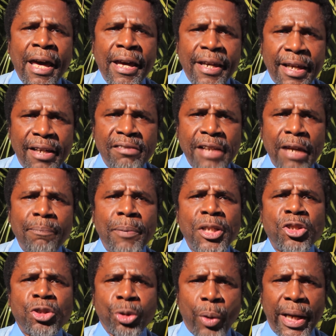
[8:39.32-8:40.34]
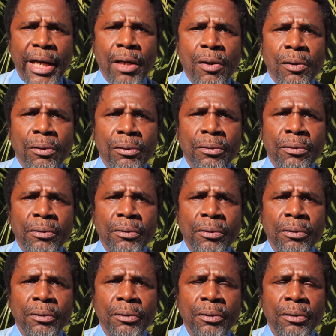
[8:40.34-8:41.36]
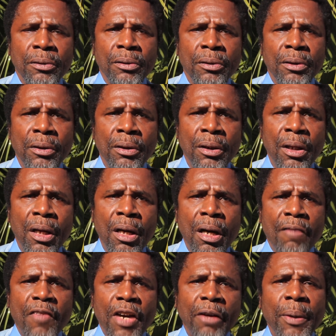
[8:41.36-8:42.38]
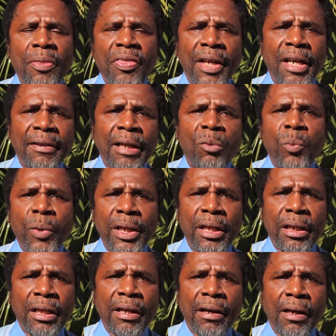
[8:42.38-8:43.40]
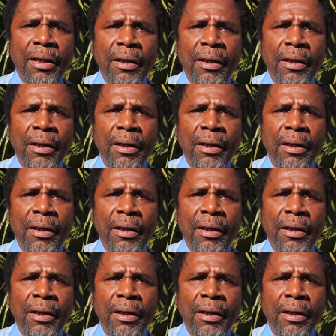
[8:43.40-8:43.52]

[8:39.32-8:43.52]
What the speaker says: is a betrayal of everything that we